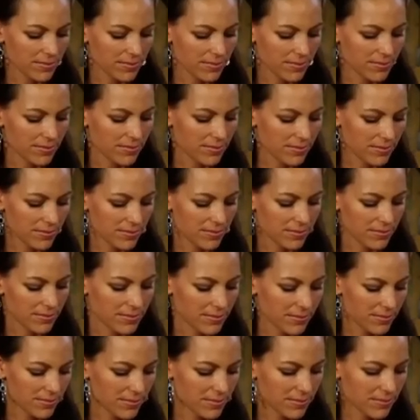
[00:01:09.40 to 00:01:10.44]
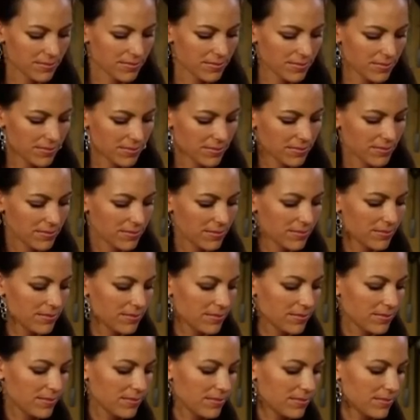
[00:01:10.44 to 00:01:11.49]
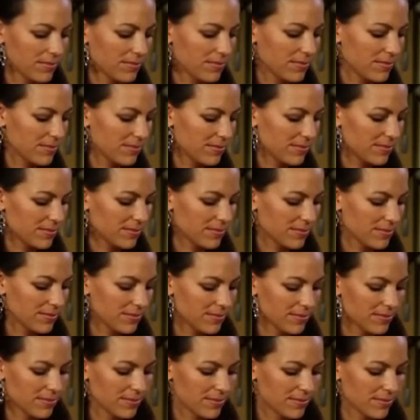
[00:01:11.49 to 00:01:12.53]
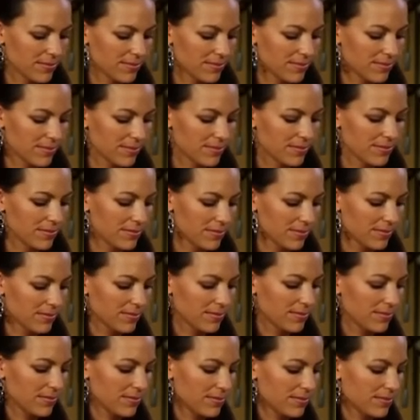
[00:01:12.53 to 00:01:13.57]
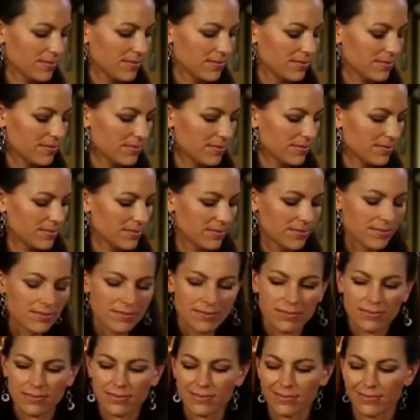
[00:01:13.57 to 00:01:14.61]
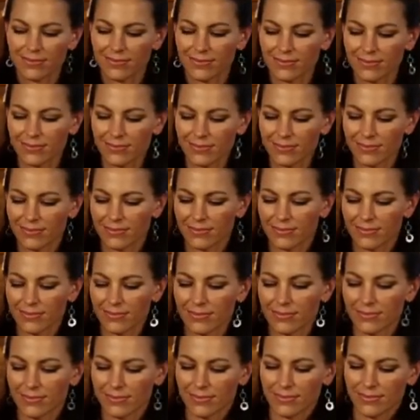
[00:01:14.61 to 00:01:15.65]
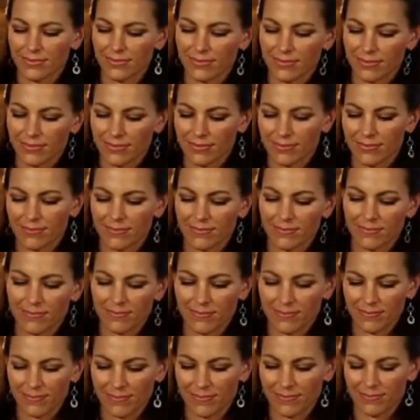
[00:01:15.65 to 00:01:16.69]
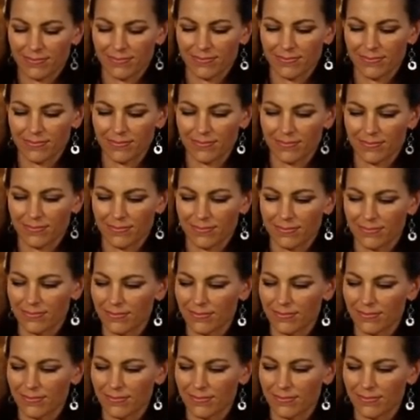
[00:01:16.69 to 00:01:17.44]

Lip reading: No words are spoken by the person on screen.